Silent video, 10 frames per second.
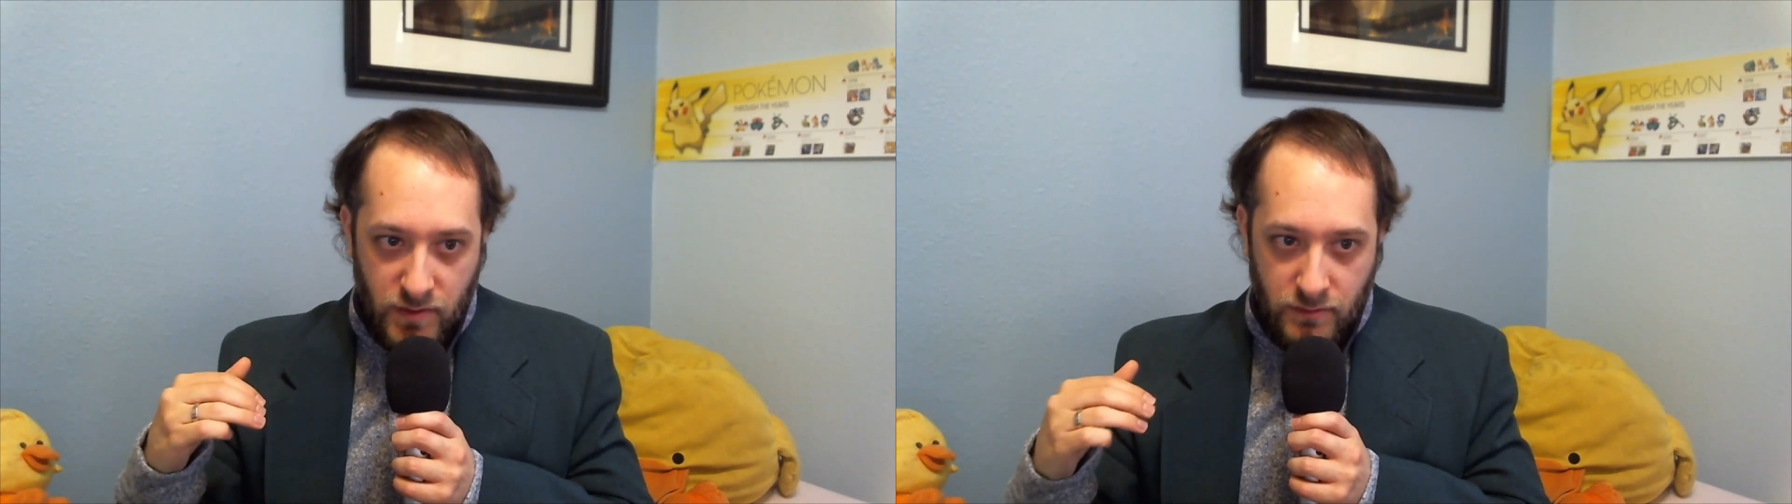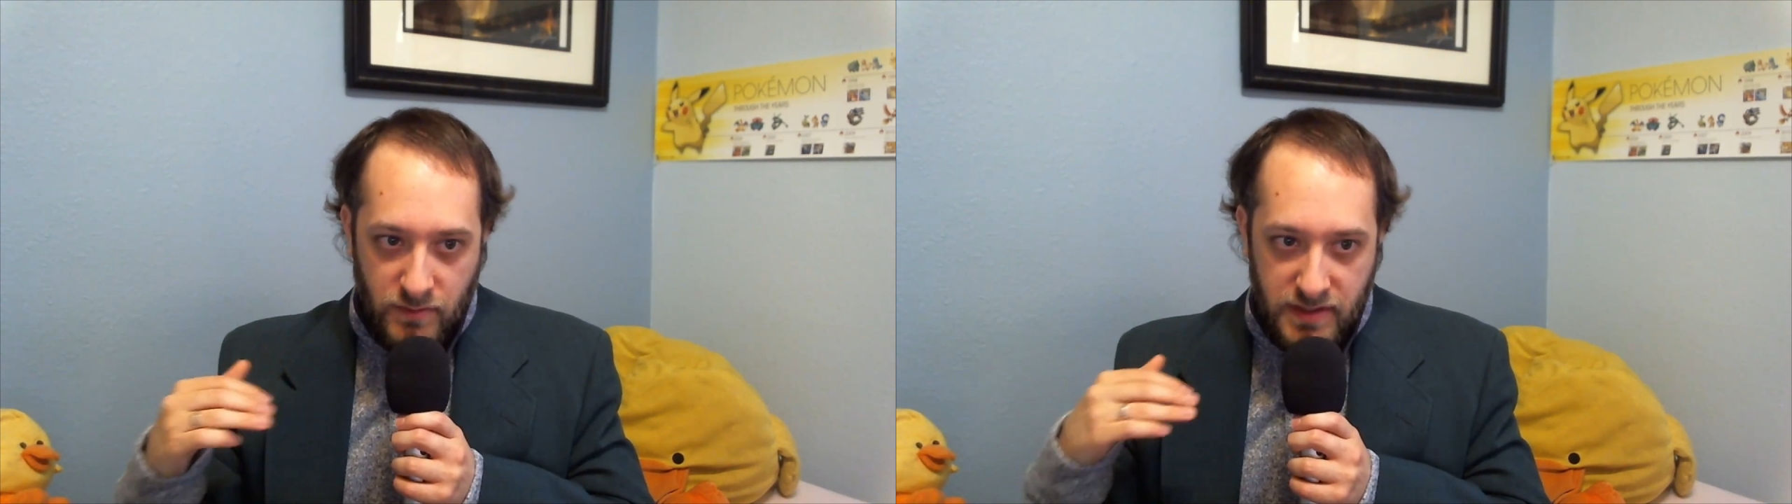
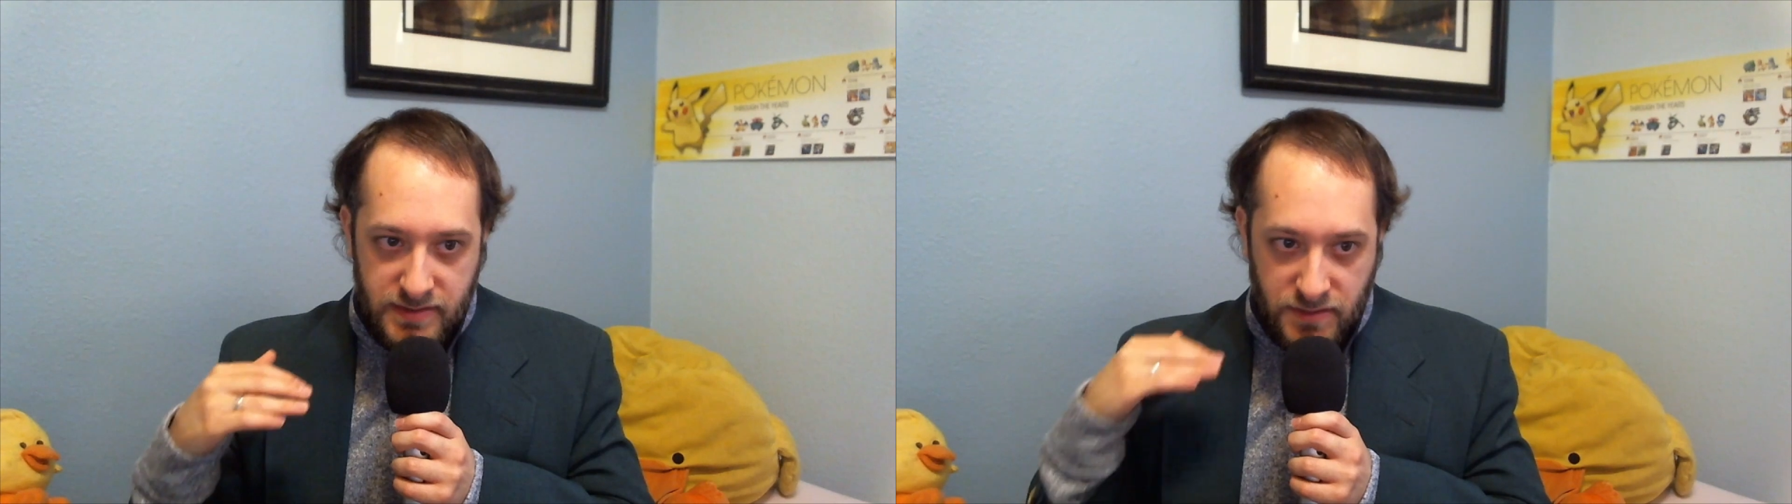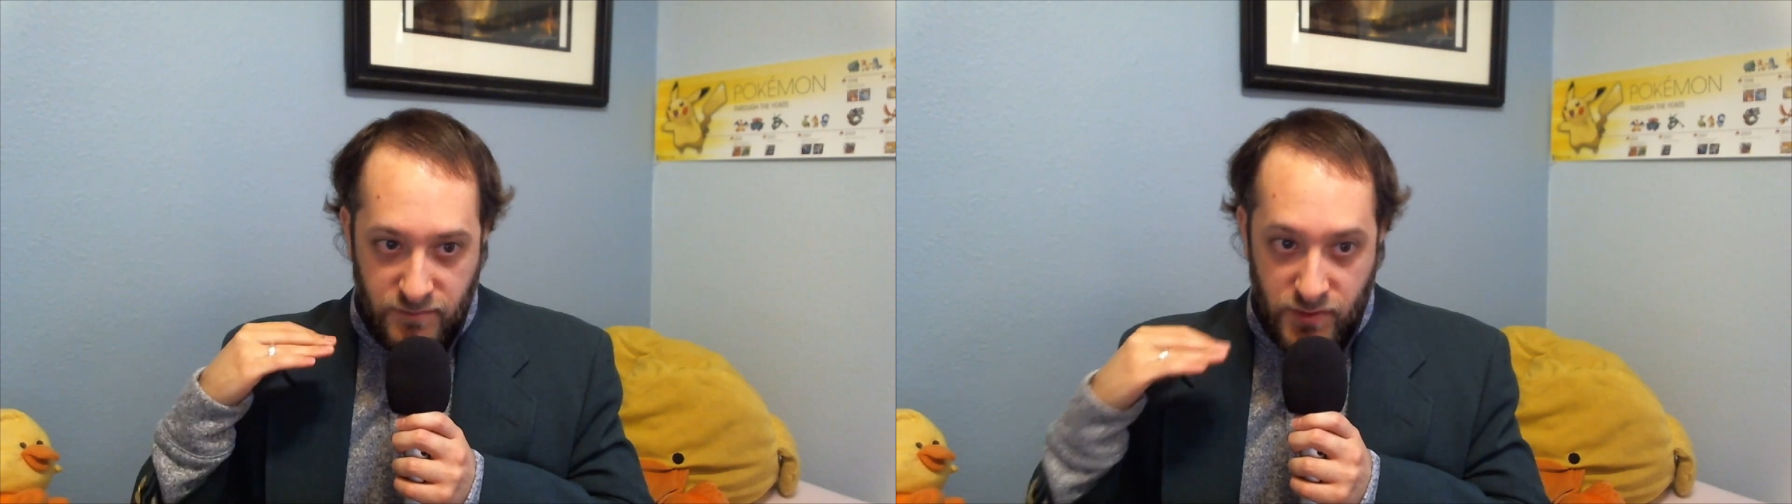who
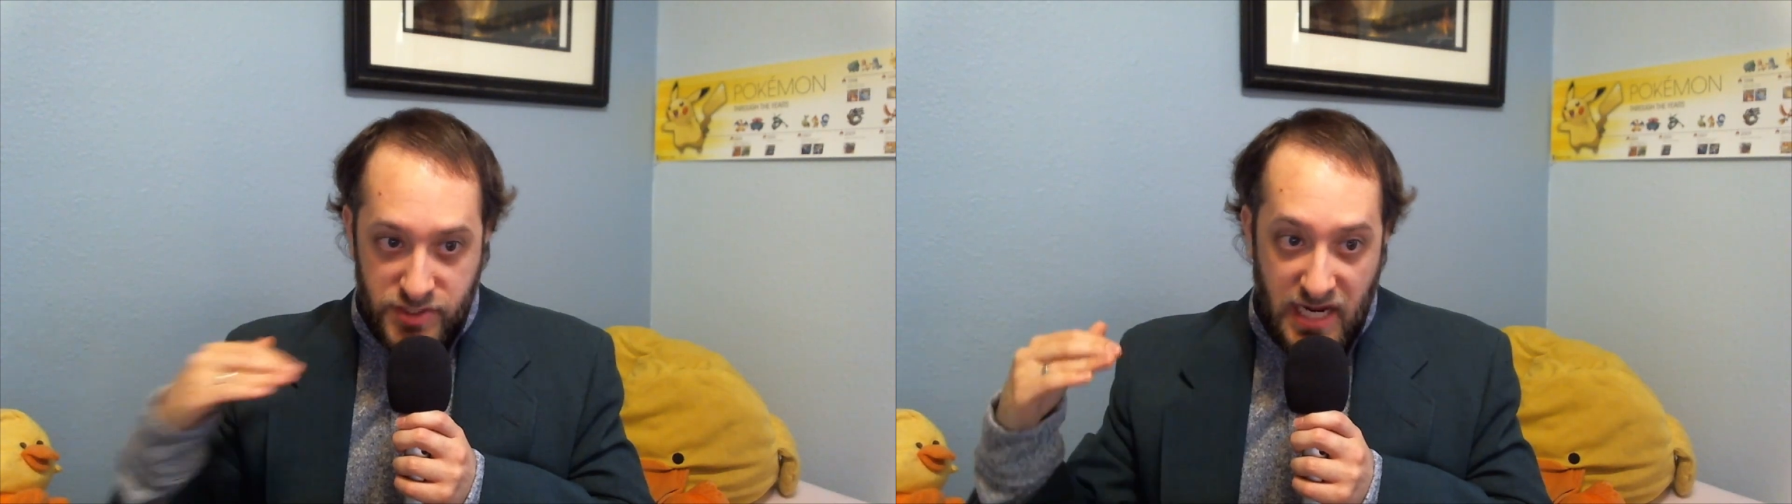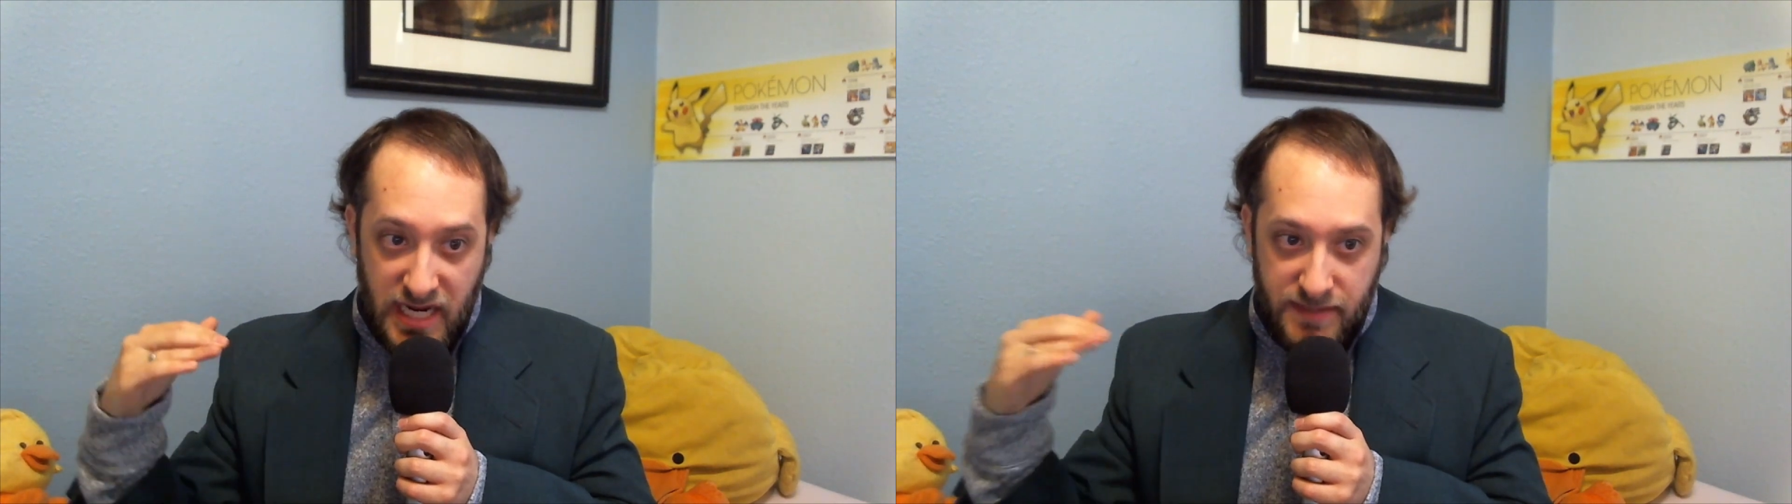was the
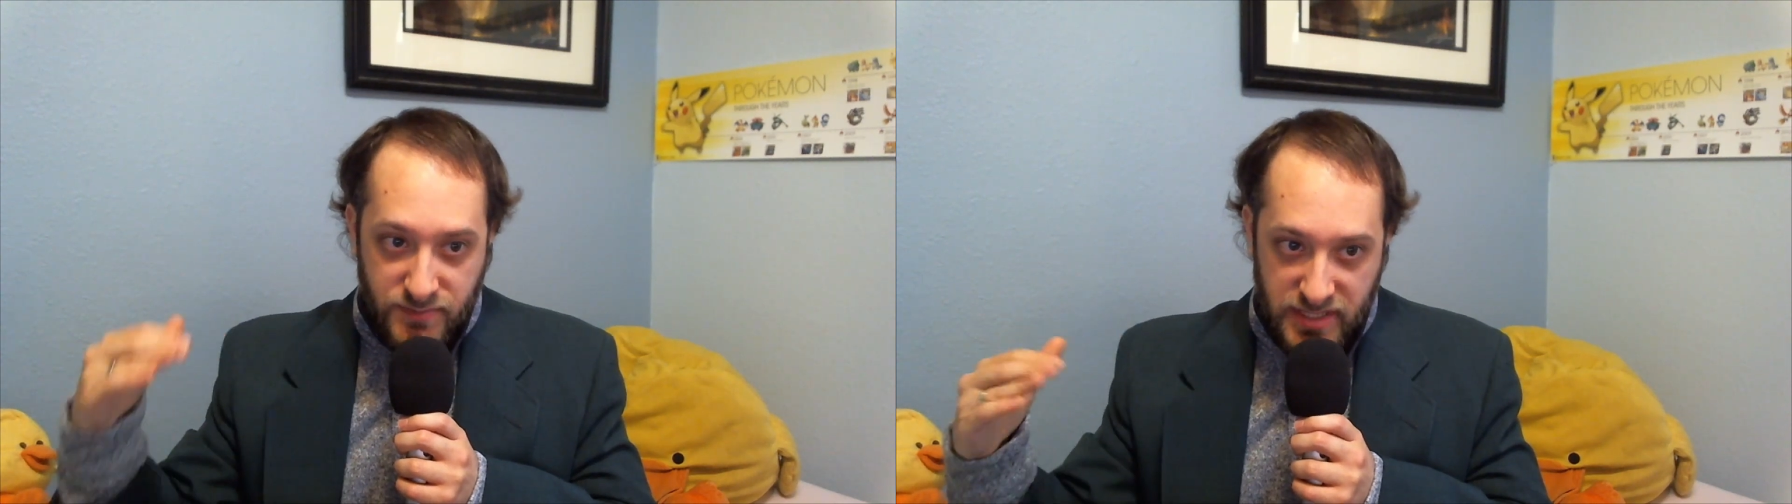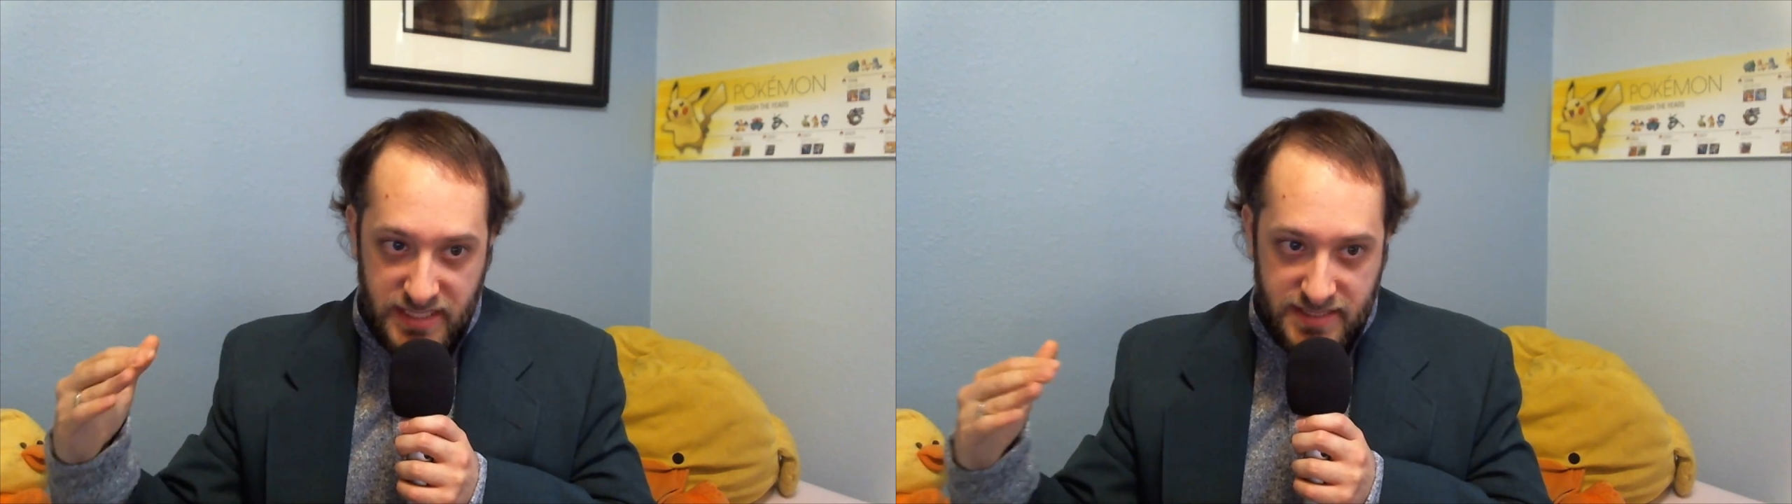first high
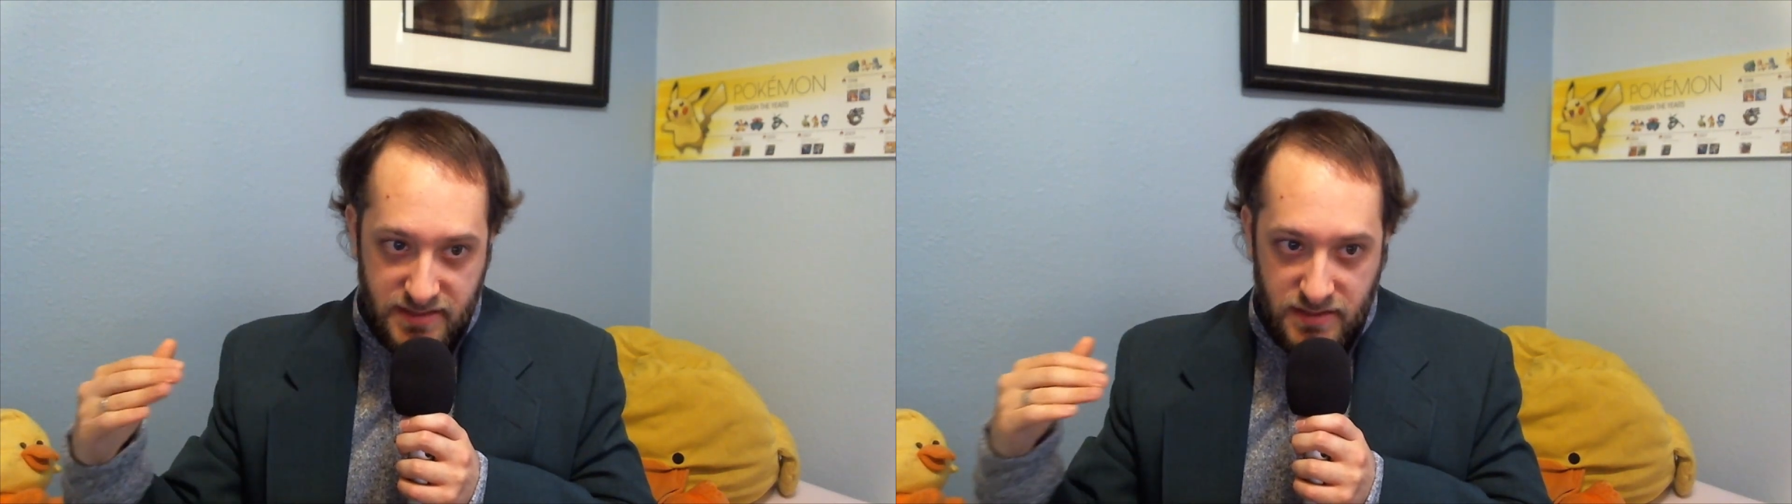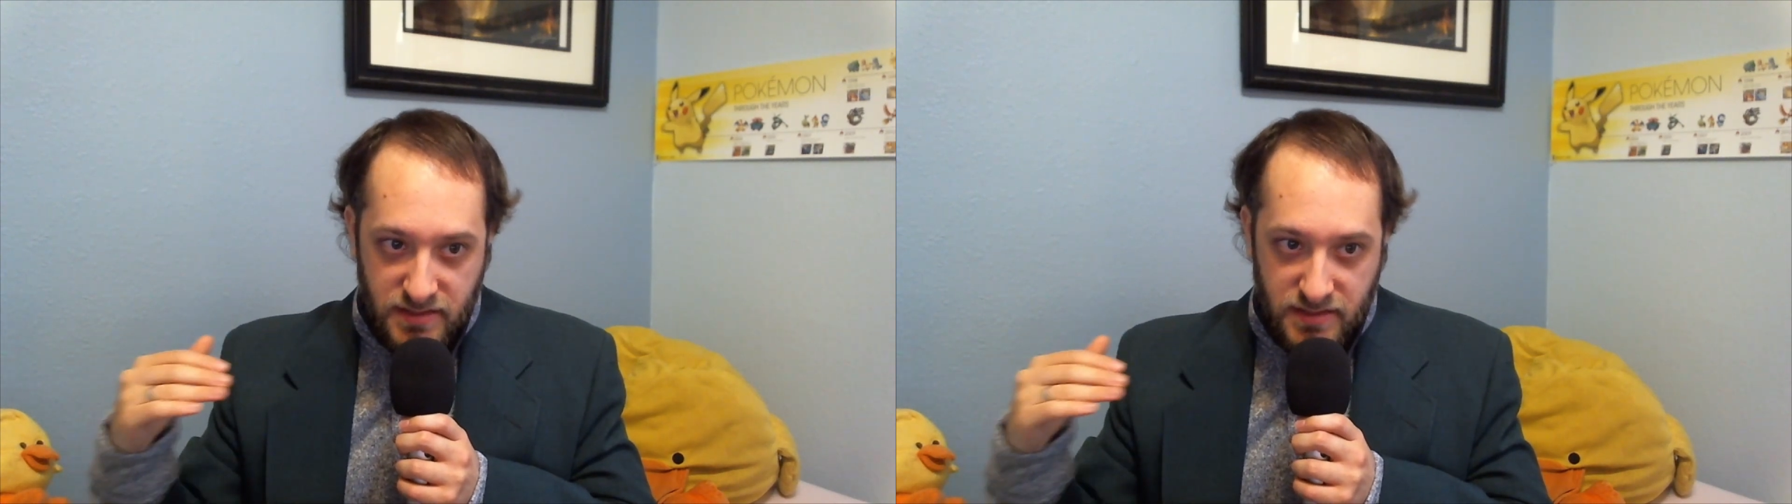priest